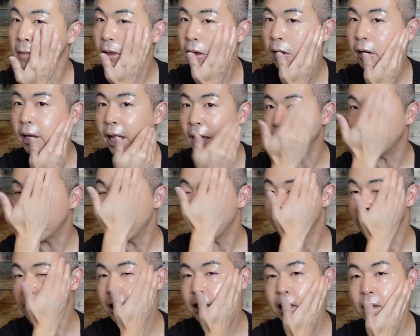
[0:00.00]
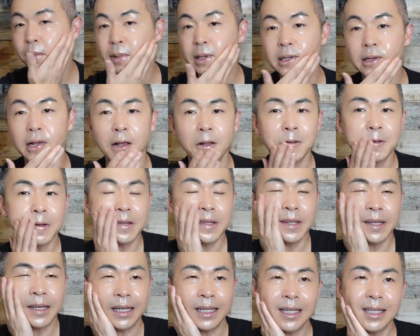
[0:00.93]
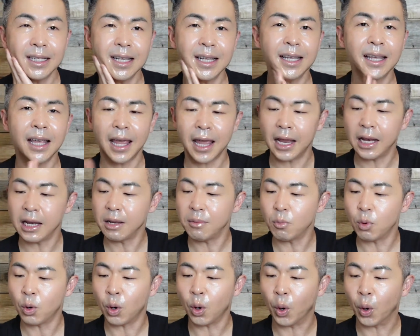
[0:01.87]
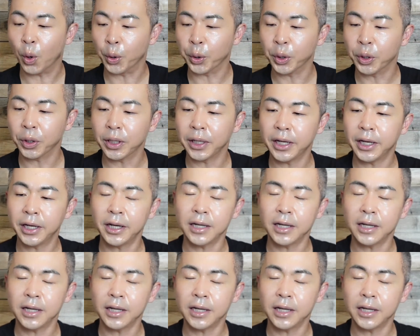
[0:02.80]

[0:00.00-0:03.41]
Okay, as I massage it in there, it doesn't get any more oilier.